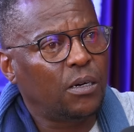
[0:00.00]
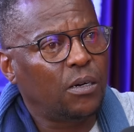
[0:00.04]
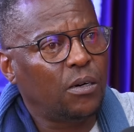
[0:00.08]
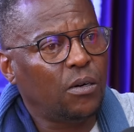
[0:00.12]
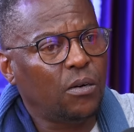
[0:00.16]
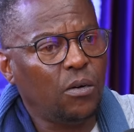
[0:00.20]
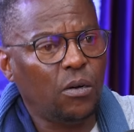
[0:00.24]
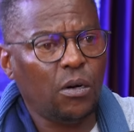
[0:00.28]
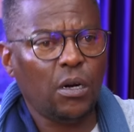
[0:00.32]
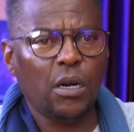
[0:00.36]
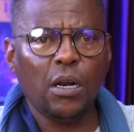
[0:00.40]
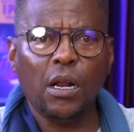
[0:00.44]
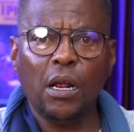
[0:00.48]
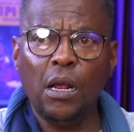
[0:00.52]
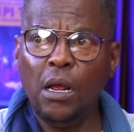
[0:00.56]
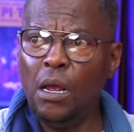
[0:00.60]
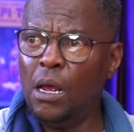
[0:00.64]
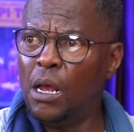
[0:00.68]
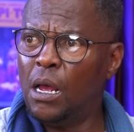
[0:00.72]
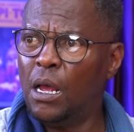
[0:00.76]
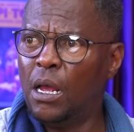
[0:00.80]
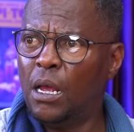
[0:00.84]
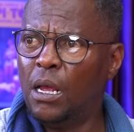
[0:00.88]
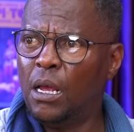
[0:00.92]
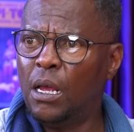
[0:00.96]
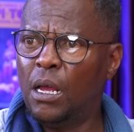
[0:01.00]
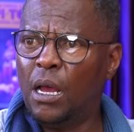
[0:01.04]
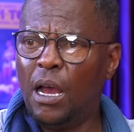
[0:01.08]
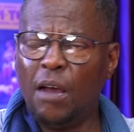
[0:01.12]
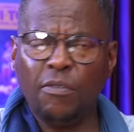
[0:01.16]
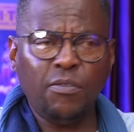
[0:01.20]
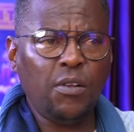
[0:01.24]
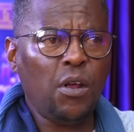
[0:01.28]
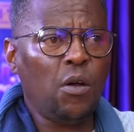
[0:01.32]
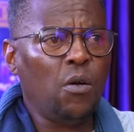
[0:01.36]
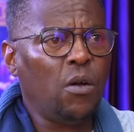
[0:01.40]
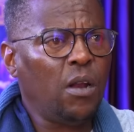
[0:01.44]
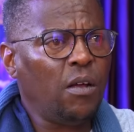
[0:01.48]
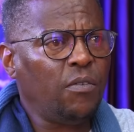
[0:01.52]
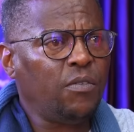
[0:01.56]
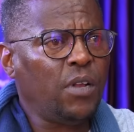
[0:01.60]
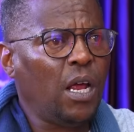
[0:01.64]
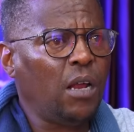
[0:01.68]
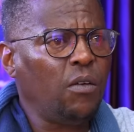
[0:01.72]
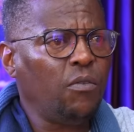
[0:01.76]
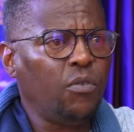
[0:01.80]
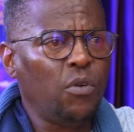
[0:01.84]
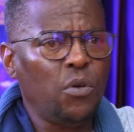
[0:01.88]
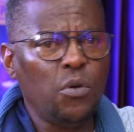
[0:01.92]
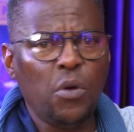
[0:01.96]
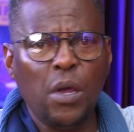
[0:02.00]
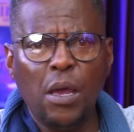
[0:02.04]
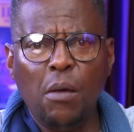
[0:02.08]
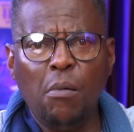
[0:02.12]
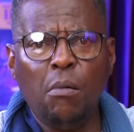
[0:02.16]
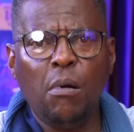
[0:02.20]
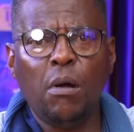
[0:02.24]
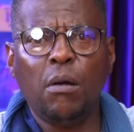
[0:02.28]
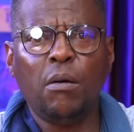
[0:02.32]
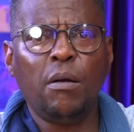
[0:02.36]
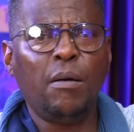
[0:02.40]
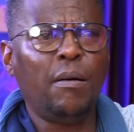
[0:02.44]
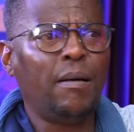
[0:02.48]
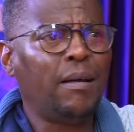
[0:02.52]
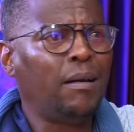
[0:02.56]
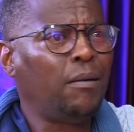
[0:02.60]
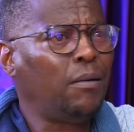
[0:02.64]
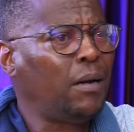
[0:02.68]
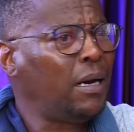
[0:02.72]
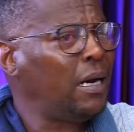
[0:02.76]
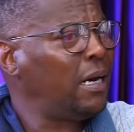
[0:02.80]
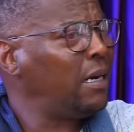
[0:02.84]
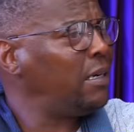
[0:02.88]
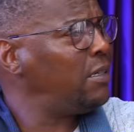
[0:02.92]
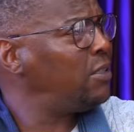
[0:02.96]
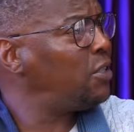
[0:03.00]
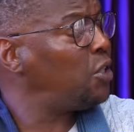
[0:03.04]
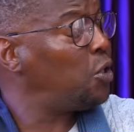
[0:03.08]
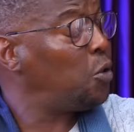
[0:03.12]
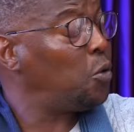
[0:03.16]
Or, after all I've done for you, and she